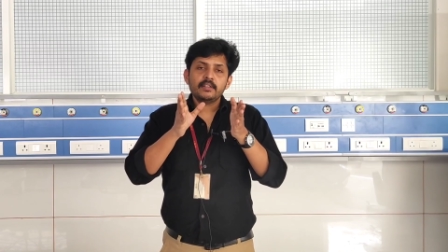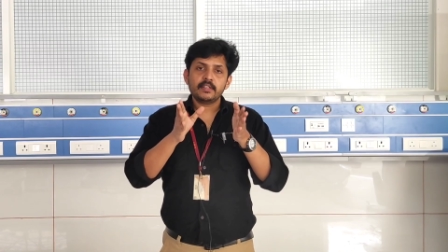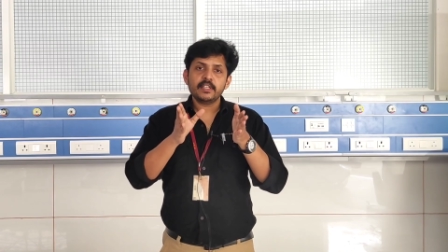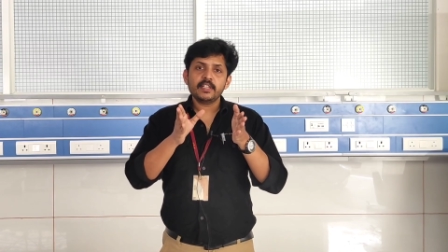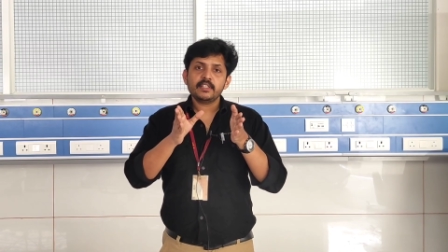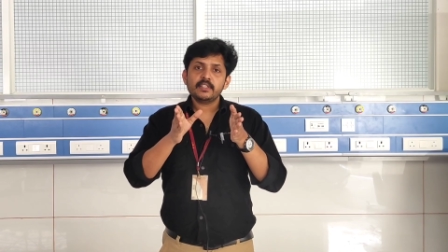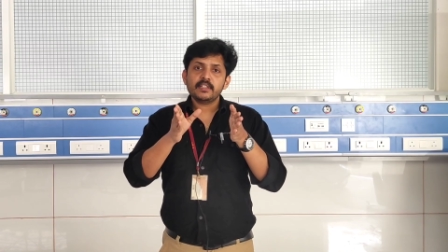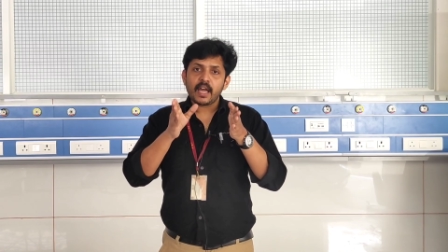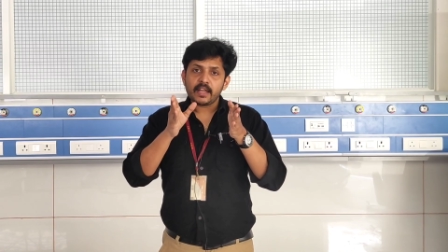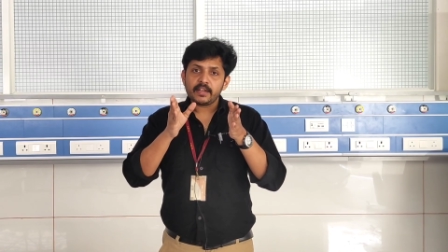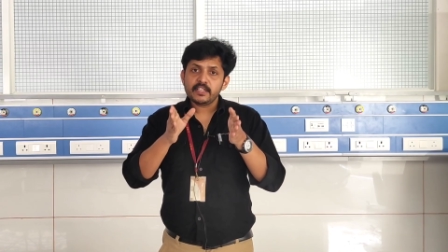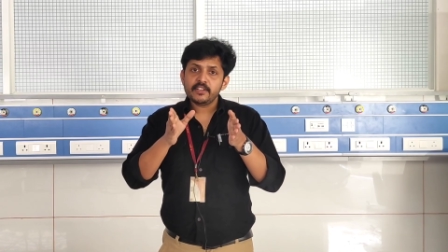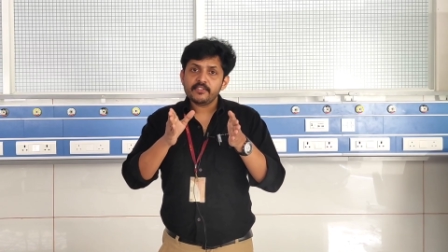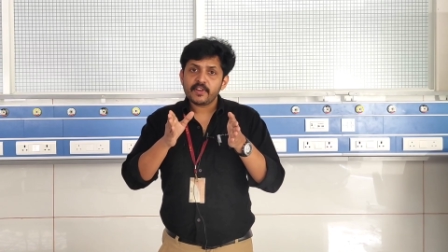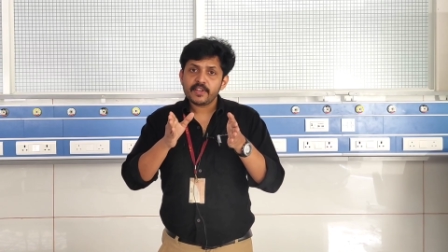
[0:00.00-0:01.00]
treated
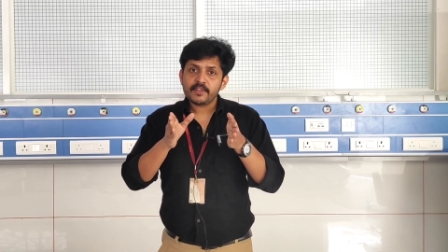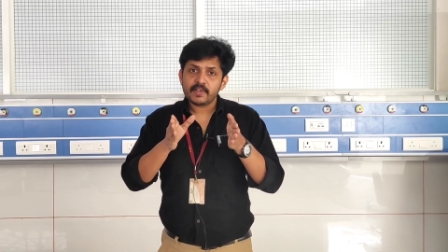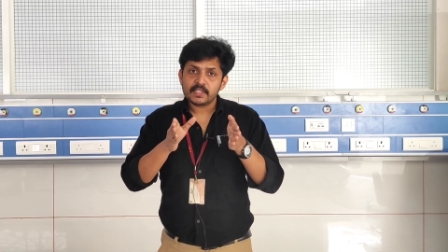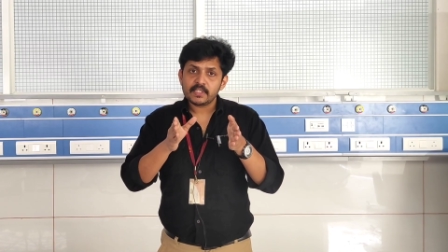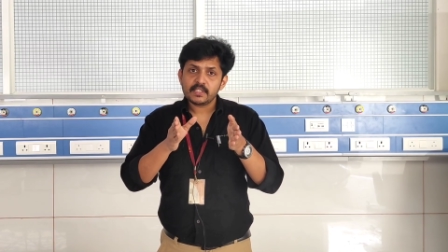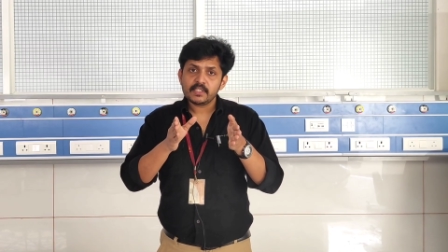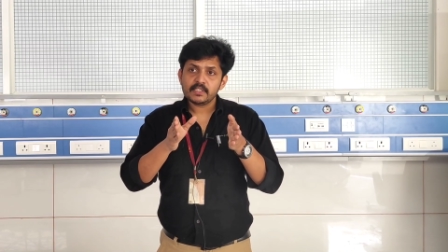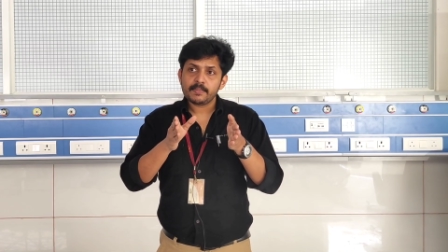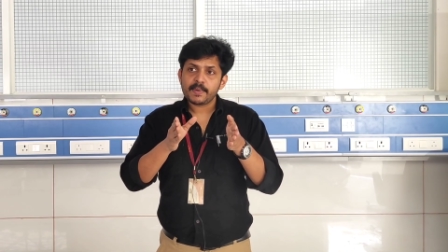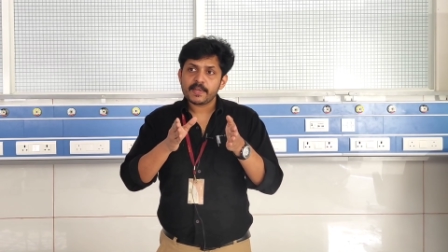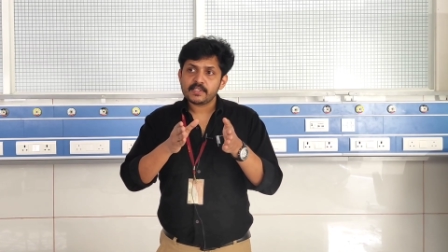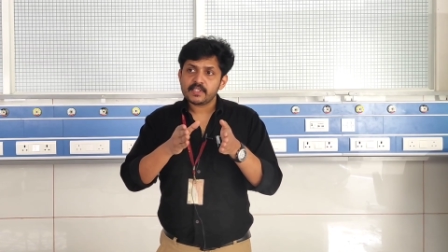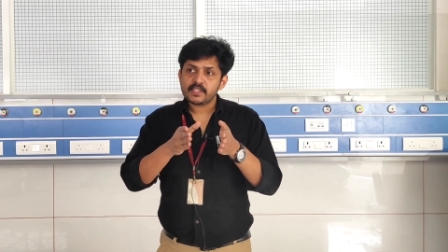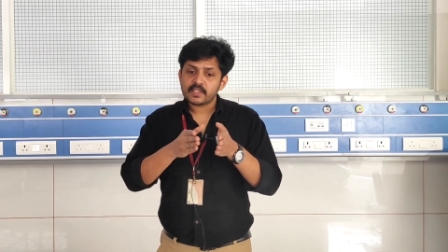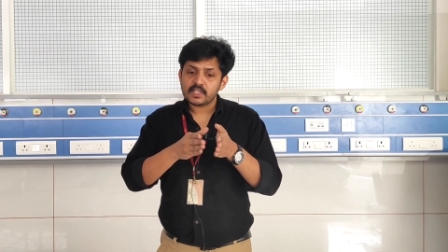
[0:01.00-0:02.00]
identify whether the
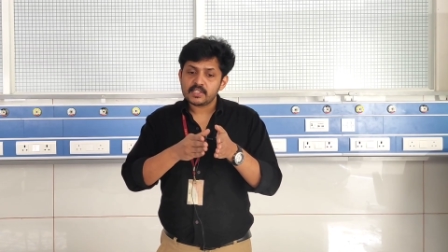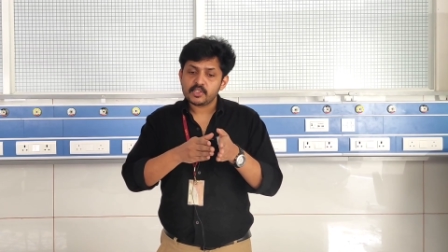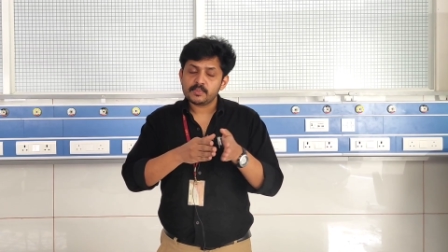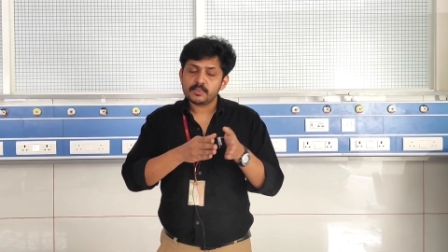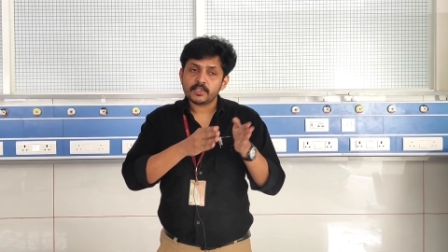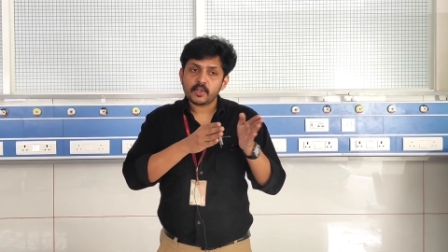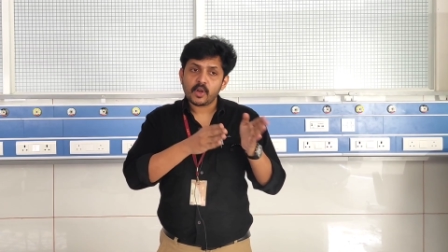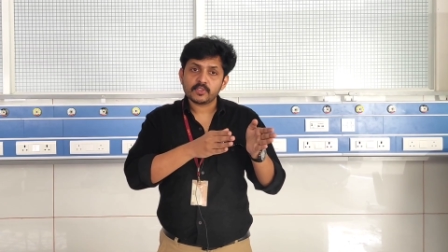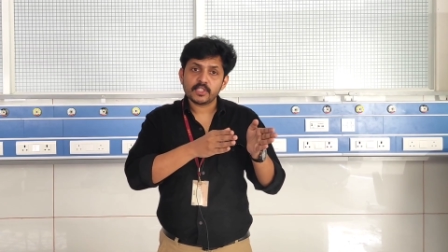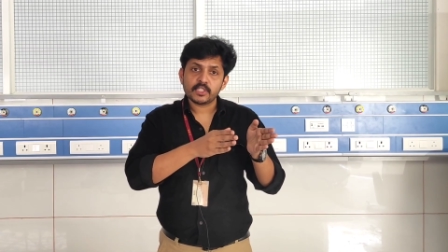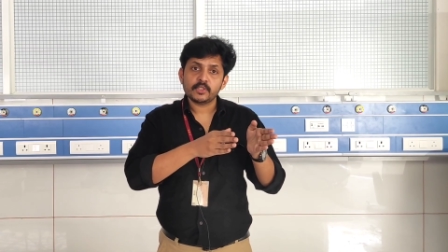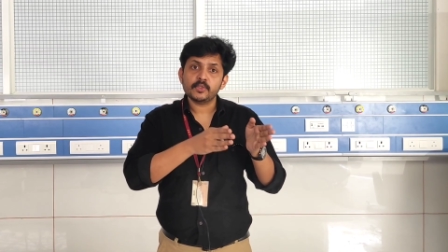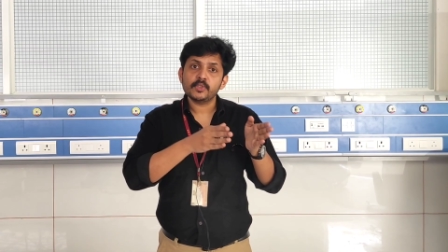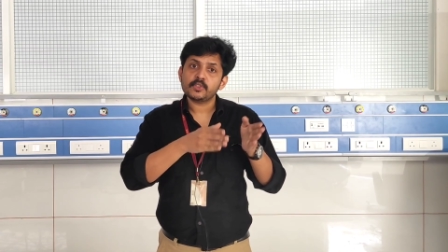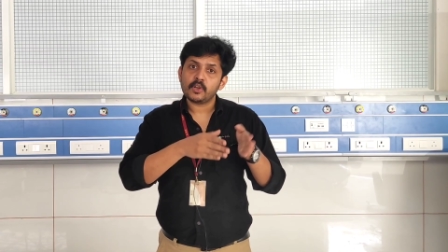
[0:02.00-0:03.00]
patient has consumed a
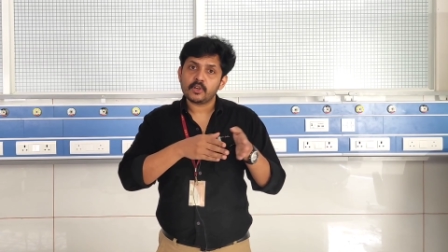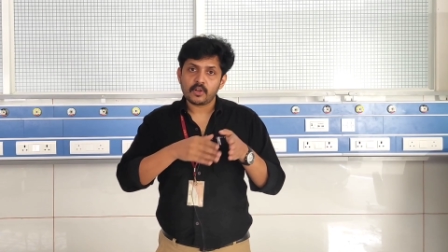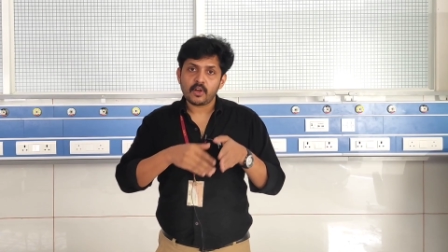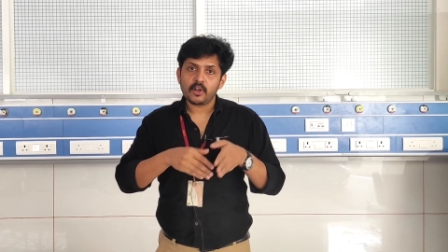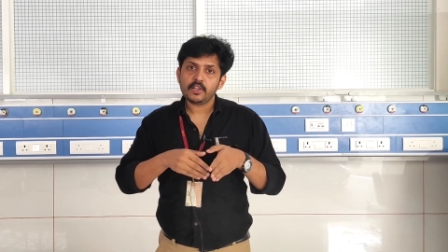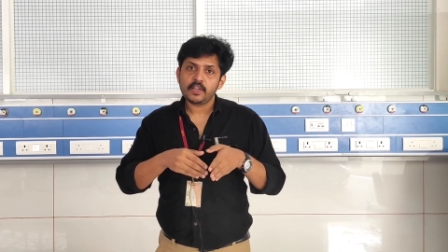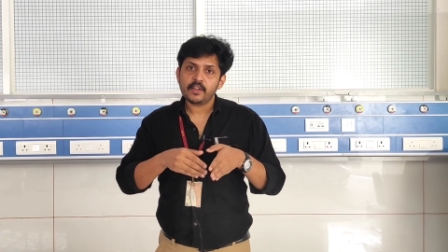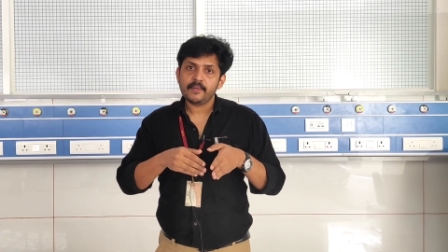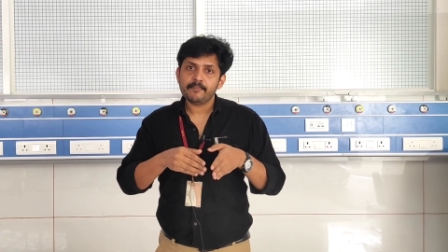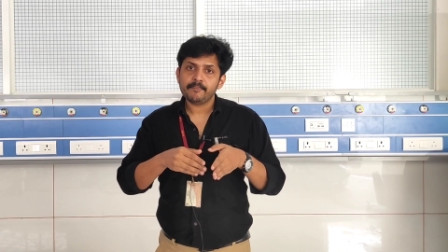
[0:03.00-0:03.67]
toxic dose or not